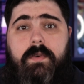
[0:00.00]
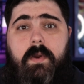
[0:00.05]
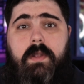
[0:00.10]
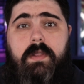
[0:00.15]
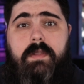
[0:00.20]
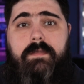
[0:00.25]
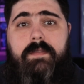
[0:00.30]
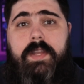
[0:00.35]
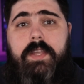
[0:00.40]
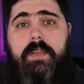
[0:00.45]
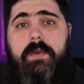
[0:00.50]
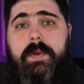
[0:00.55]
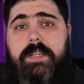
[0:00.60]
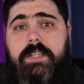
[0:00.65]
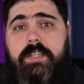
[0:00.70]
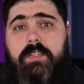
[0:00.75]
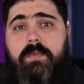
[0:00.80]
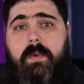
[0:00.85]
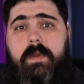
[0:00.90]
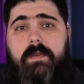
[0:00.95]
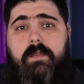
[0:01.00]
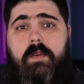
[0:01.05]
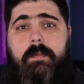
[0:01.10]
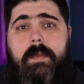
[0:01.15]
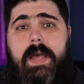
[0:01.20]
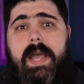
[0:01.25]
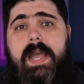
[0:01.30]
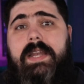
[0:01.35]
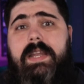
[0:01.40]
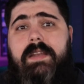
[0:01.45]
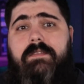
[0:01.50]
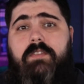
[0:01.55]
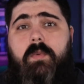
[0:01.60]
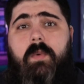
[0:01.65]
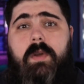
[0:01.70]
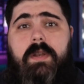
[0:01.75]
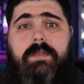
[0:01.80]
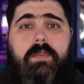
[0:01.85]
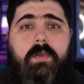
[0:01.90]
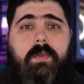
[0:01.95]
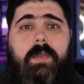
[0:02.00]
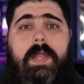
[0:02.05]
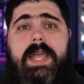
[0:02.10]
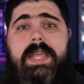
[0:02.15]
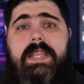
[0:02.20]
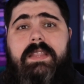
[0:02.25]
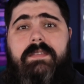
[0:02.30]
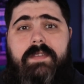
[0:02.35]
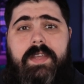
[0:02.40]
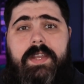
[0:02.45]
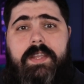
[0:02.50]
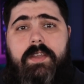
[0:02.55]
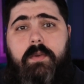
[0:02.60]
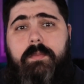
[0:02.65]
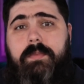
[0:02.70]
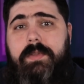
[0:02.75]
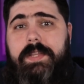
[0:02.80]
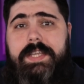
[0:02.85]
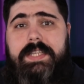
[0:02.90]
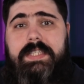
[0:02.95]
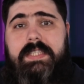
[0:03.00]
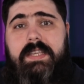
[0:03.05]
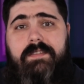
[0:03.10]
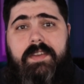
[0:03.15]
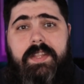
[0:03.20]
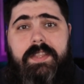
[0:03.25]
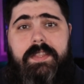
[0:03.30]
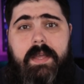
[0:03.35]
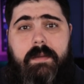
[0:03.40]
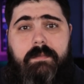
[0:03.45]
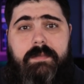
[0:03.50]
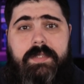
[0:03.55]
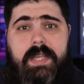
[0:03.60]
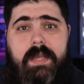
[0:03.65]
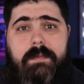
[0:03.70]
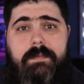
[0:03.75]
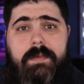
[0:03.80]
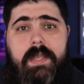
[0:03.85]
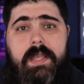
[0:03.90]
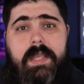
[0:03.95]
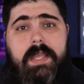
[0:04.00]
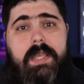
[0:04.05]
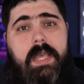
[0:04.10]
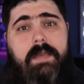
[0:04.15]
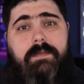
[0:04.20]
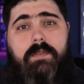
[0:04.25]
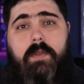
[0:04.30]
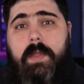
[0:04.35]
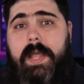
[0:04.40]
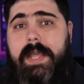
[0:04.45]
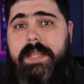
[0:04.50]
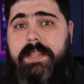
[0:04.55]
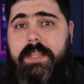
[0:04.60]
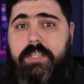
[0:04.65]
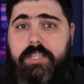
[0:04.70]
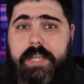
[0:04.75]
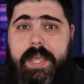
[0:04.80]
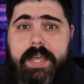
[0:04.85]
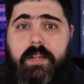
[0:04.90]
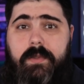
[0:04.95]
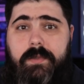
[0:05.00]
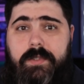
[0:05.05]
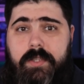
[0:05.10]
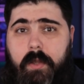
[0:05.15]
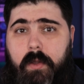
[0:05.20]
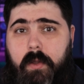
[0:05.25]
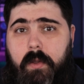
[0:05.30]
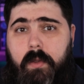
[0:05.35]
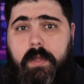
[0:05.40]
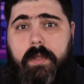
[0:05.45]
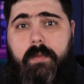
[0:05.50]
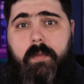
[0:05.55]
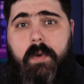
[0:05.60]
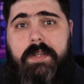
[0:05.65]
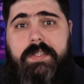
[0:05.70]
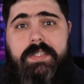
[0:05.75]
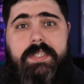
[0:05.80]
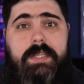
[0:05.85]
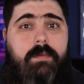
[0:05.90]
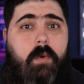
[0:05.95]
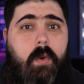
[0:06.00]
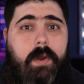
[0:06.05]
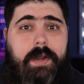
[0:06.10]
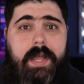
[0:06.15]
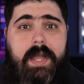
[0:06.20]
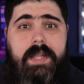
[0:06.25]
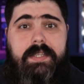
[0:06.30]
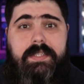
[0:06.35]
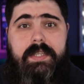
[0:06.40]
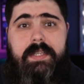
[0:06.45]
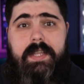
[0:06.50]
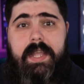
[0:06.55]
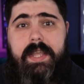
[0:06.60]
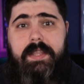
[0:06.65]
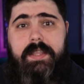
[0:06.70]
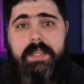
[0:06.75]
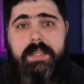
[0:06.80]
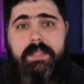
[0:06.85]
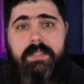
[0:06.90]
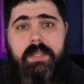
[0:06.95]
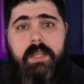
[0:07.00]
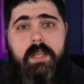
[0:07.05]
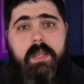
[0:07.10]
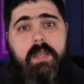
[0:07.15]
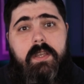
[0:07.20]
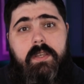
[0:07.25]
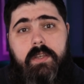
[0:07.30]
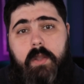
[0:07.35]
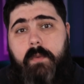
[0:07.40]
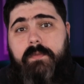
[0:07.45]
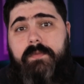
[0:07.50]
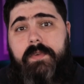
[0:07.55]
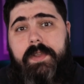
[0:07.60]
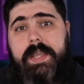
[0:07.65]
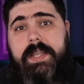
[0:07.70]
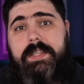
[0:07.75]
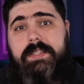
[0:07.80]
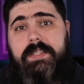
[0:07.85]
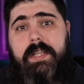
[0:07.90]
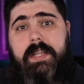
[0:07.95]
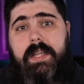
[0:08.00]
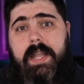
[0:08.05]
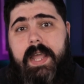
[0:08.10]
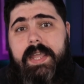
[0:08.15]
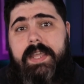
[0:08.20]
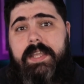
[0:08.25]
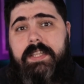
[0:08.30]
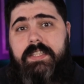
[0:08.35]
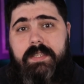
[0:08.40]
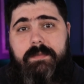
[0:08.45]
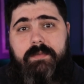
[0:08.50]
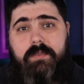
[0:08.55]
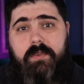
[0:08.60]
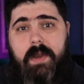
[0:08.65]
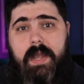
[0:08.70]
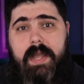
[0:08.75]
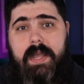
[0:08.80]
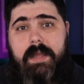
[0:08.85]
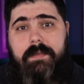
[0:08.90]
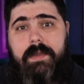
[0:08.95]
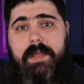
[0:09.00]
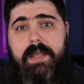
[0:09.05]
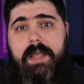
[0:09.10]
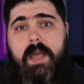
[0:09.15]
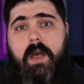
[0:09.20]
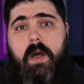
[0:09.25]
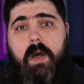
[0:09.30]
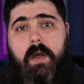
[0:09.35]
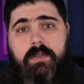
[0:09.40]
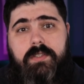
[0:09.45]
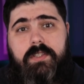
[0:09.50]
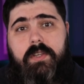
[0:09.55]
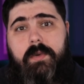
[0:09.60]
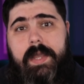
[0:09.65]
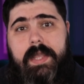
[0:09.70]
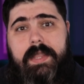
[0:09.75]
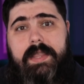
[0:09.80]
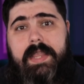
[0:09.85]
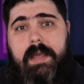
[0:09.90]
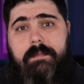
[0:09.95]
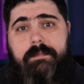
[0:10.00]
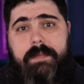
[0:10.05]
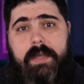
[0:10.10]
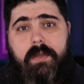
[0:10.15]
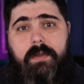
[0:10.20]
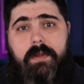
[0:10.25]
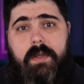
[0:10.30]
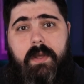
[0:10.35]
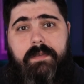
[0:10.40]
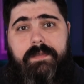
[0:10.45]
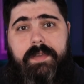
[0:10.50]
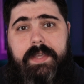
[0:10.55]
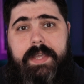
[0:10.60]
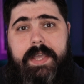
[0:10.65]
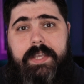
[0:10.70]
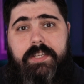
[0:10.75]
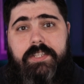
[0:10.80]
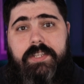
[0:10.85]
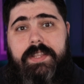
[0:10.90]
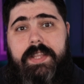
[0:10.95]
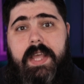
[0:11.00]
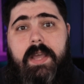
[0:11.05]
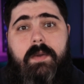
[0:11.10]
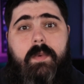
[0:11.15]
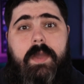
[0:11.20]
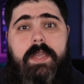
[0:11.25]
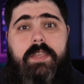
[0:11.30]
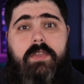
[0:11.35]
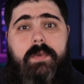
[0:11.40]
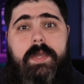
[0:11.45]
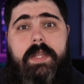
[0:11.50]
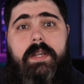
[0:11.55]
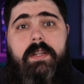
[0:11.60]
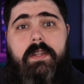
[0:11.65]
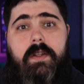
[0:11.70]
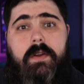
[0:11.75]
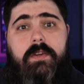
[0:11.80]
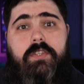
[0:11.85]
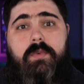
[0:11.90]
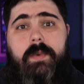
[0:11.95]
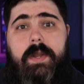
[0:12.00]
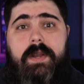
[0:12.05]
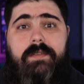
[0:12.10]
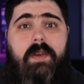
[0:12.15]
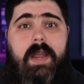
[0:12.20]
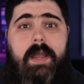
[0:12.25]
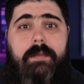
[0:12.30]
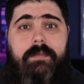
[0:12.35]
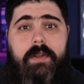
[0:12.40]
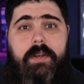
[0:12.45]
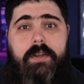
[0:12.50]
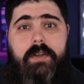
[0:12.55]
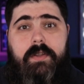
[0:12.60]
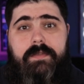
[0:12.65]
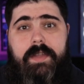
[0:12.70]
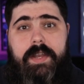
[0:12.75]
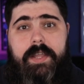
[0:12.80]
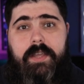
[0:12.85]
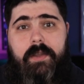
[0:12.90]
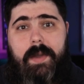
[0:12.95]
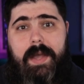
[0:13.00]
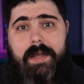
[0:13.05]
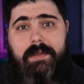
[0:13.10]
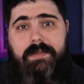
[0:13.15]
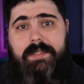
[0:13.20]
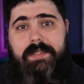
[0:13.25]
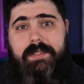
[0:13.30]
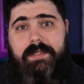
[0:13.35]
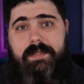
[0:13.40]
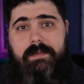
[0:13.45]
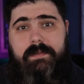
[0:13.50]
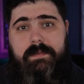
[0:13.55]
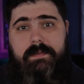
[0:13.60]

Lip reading: far in the video, I just want to remind everyone, if you like the video, please give it a thumbs up. If you like the channel as a whole and want to see more content like this, don't forget to like and subscribe. Also, hit that bell notification, that way you get alerts whenever I put a new video out.